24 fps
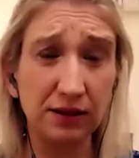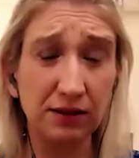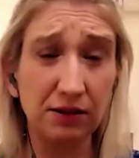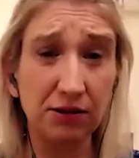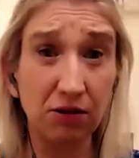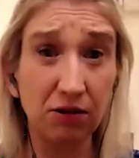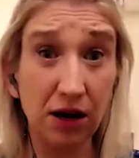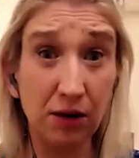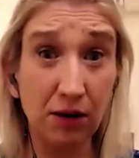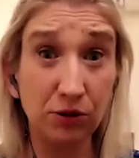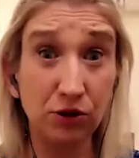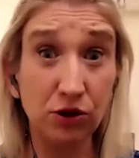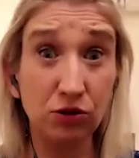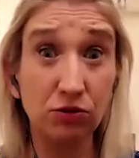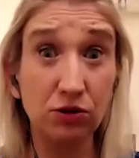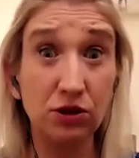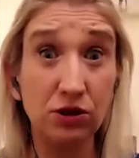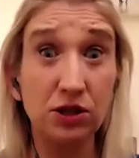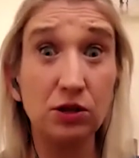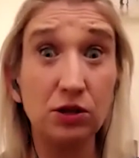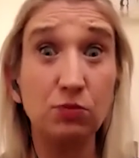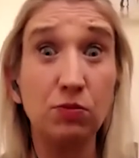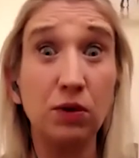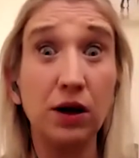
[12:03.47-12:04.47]
You're able to
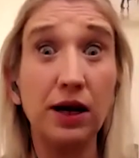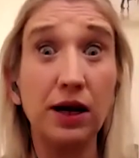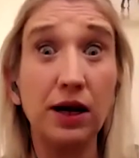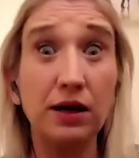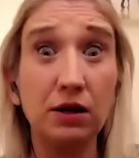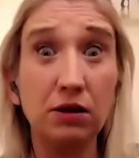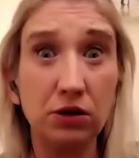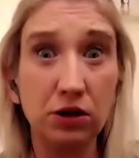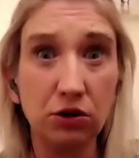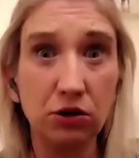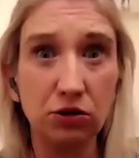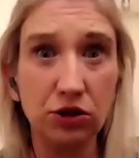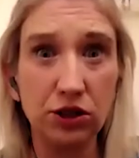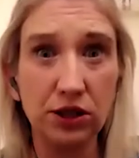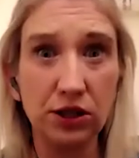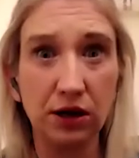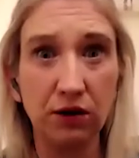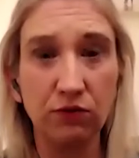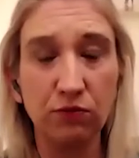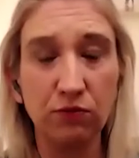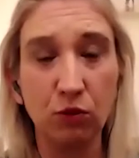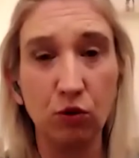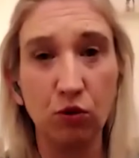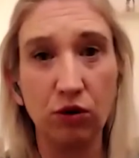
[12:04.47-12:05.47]
inspire
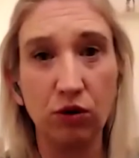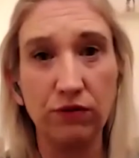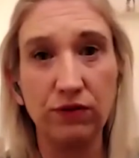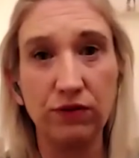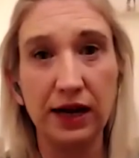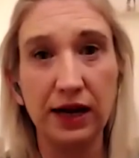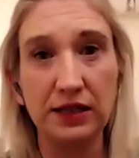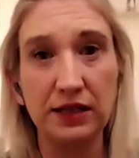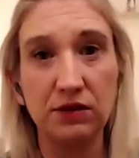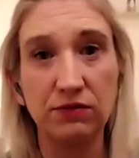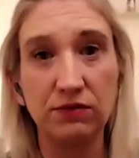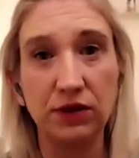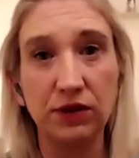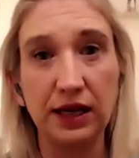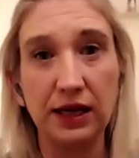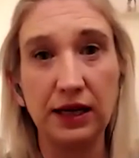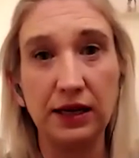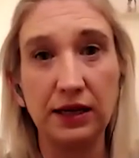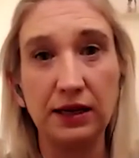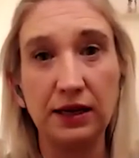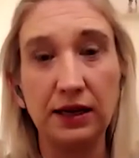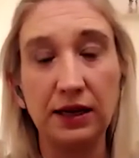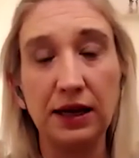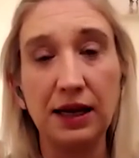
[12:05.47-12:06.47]
yourself more effectively.
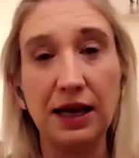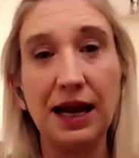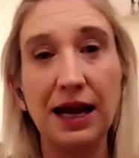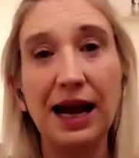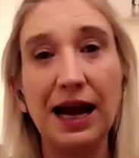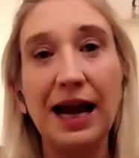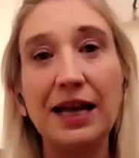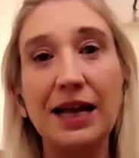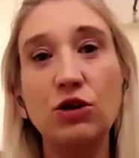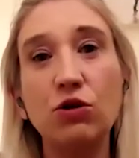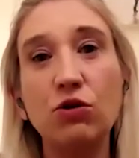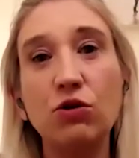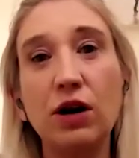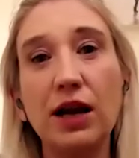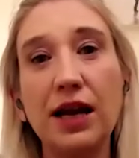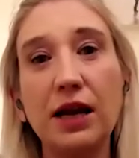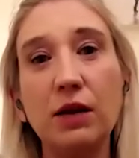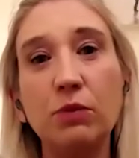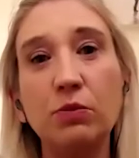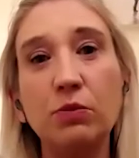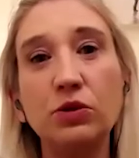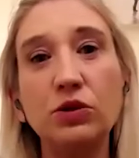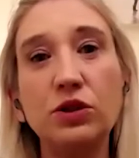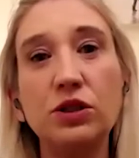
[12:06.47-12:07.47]
And you're
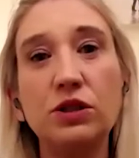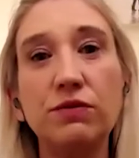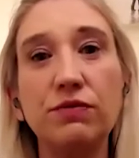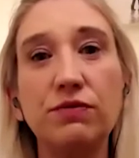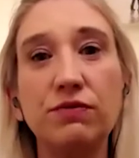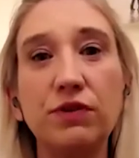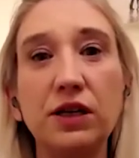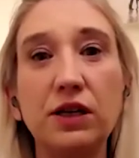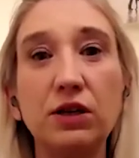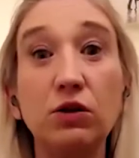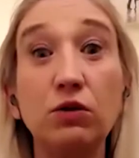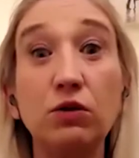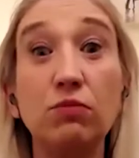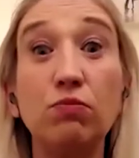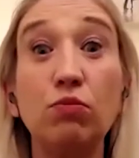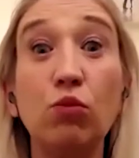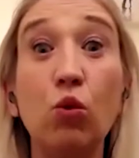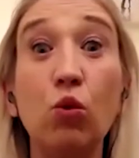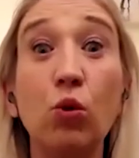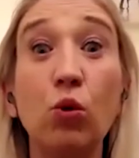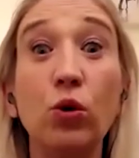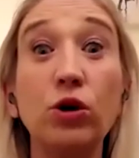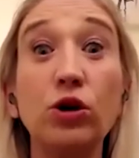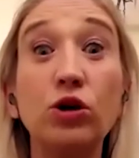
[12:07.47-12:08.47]
able to feel
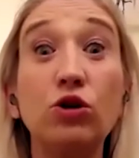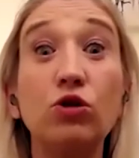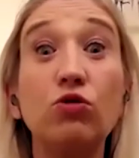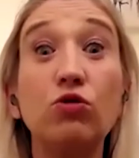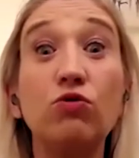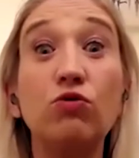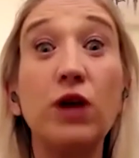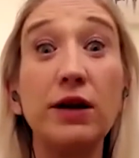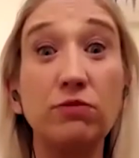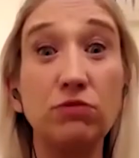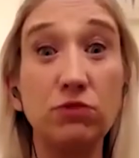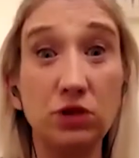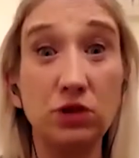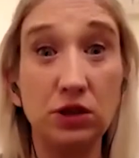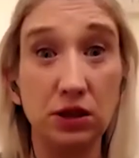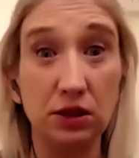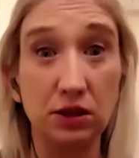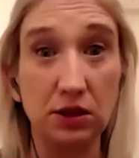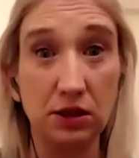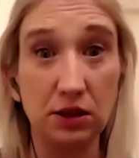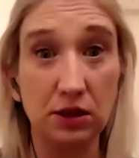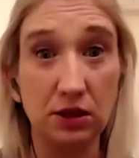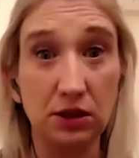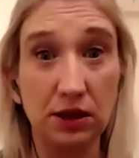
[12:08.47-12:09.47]
more
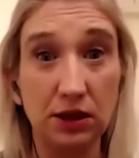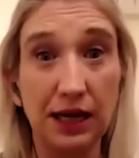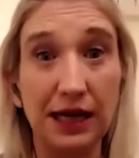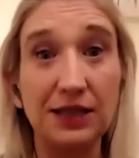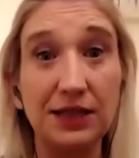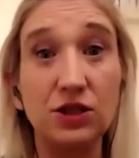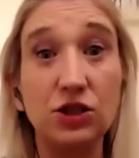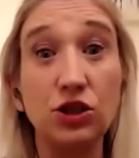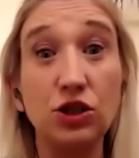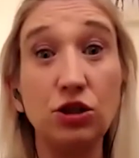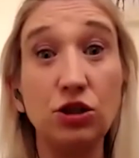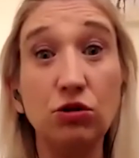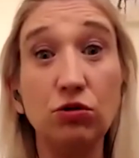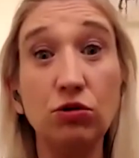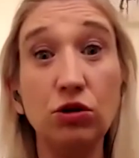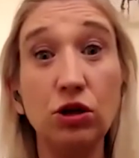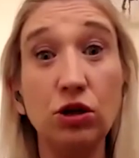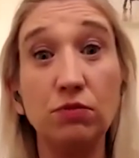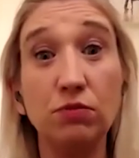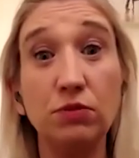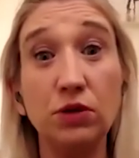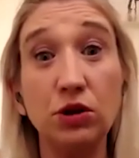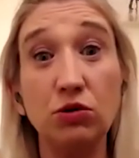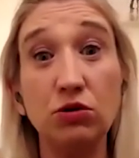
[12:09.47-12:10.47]
grounded as you
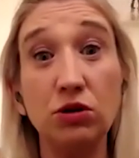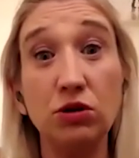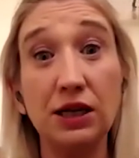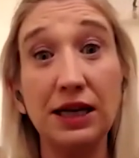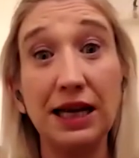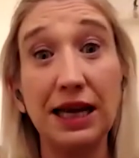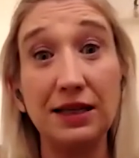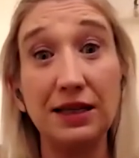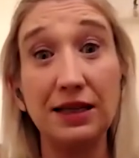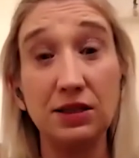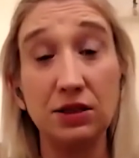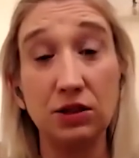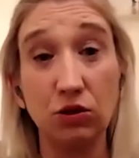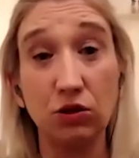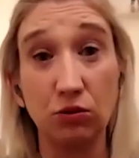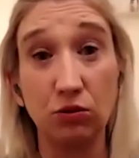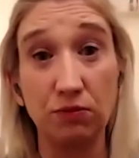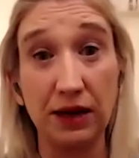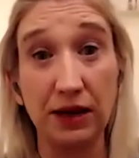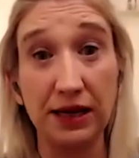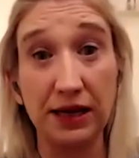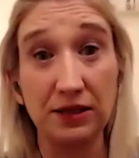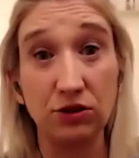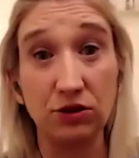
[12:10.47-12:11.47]
communicate your
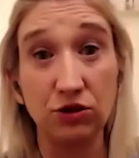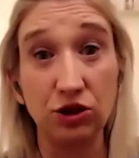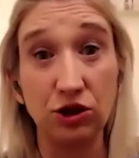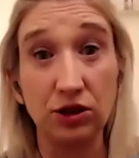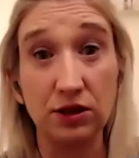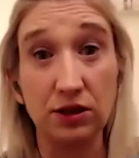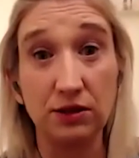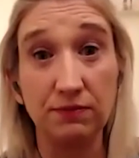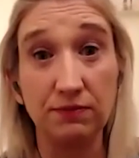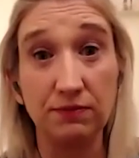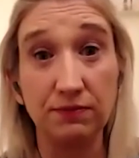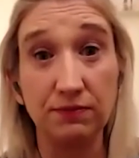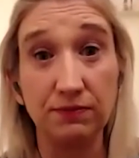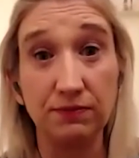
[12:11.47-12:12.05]
messages.